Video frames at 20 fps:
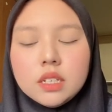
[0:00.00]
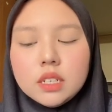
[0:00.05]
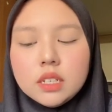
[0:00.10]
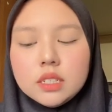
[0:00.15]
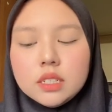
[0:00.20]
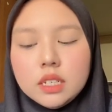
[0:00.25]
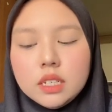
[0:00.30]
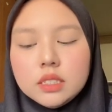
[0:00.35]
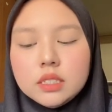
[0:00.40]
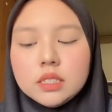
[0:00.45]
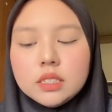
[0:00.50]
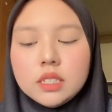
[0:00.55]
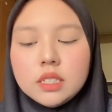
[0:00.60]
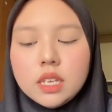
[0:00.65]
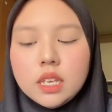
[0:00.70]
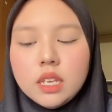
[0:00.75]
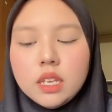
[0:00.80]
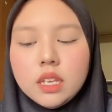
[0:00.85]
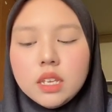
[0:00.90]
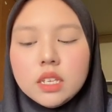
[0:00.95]
Next,
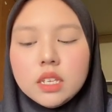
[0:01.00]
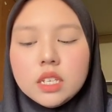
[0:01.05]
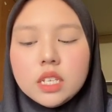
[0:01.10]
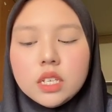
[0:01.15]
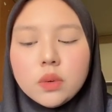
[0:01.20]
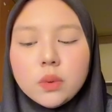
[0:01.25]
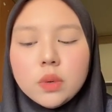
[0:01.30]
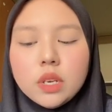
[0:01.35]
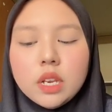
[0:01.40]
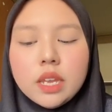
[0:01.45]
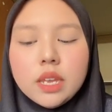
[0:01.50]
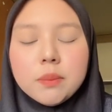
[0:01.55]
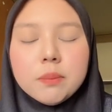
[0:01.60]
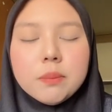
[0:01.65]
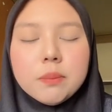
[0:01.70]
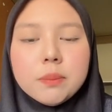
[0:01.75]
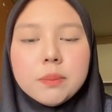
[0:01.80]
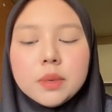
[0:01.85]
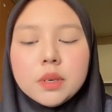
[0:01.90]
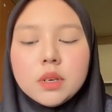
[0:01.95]
K equal M
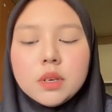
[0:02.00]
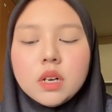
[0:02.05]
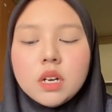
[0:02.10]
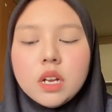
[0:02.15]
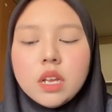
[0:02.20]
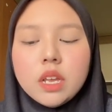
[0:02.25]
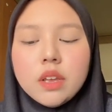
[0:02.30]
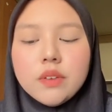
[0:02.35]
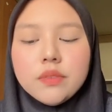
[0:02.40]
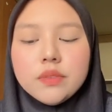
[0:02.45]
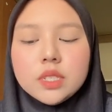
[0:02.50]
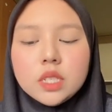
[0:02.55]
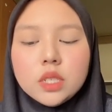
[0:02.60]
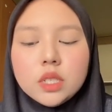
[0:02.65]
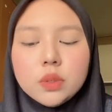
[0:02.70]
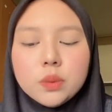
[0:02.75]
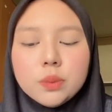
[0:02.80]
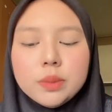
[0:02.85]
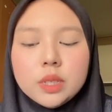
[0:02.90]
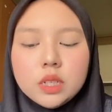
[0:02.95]
per
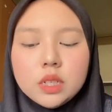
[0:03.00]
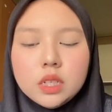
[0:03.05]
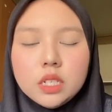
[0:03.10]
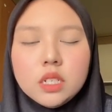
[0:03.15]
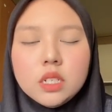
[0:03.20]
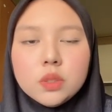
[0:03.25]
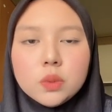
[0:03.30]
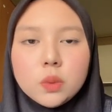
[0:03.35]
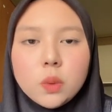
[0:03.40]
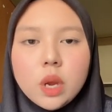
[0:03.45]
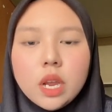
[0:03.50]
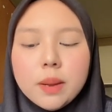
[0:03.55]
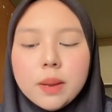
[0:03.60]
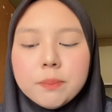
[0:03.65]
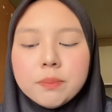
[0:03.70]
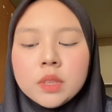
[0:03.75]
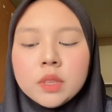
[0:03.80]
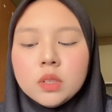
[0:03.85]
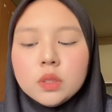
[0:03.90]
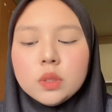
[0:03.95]
FCUBD square.
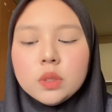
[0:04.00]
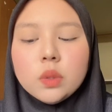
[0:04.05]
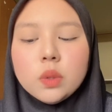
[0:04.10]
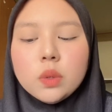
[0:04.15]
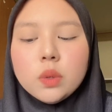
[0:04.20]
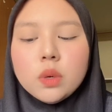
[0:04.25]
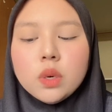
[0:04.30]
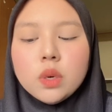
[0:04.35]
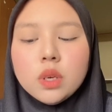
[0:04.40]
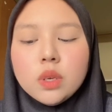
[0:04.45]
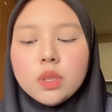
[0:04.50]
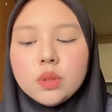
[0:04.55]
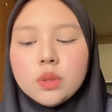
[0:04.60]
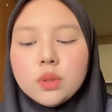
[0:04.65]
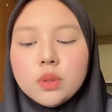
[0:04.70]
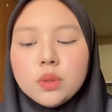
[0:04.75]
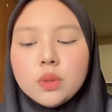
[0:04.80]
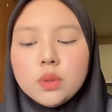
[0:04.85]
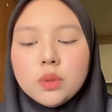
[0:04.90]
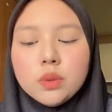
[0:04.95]
So
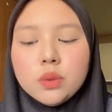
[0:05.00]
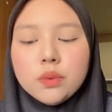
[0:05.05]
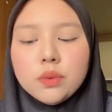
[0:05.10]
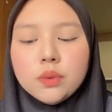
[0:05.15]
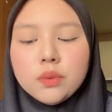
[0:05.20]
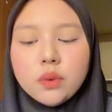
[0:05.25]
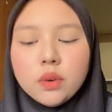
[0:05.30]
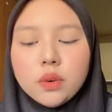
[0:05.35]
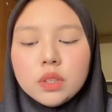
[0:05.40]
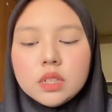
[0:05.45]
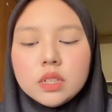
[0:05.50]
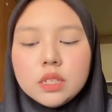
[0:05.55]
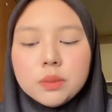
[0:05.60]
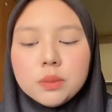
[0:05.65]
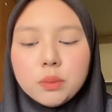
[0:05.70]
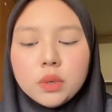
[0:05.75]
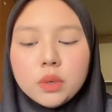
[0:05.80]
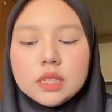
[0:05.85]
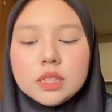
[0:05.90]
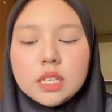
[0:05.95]

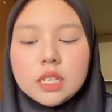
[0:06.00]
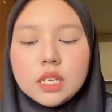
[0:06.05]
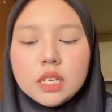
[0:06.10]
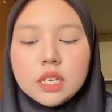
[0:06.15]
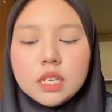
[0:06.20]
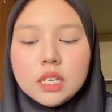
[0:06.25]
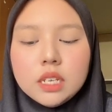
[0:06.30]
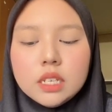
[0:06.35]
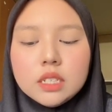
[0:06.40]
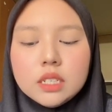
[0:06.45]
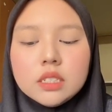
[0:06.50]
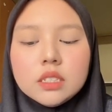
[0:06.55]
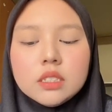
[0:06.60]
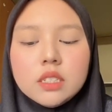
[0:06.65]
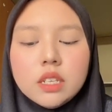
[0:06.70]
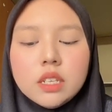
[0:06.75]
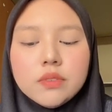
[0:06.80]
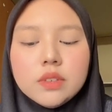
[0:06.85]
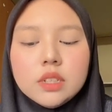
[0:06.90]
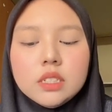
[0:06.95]

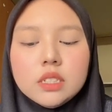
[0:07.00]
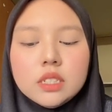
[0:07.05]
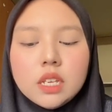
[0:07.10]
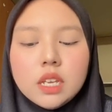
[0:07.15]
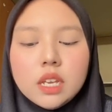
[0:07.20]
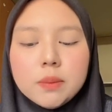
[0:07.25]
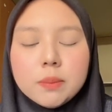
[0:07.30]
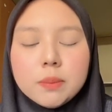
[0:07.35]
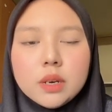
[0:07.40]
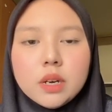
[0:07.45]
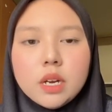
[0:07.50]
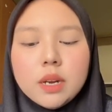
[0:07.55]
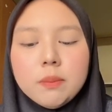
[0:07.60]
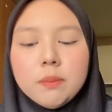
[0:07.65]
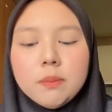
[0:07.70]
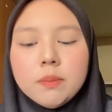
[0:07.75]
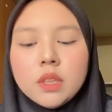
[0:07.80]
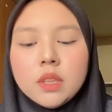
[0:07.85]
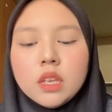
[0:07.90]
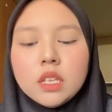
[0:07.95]
243.87 kN per m
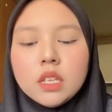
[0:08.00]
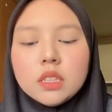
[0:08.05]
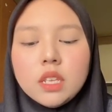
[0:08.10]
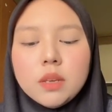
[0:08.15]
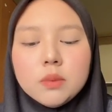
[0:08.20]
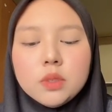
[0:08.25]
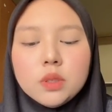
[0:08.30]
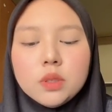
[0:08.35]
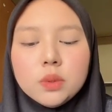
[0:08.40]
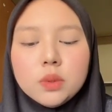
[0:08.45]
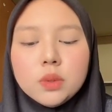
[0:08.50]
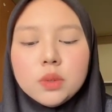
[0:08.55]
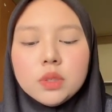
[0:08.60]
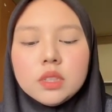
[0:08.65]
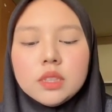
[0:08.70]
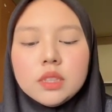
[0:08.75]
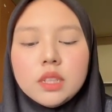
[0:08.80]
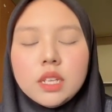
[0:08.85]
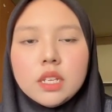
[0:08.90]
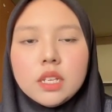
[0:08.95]
times to
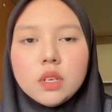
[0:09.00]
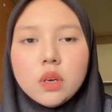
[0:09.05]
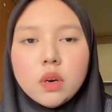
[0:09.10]
10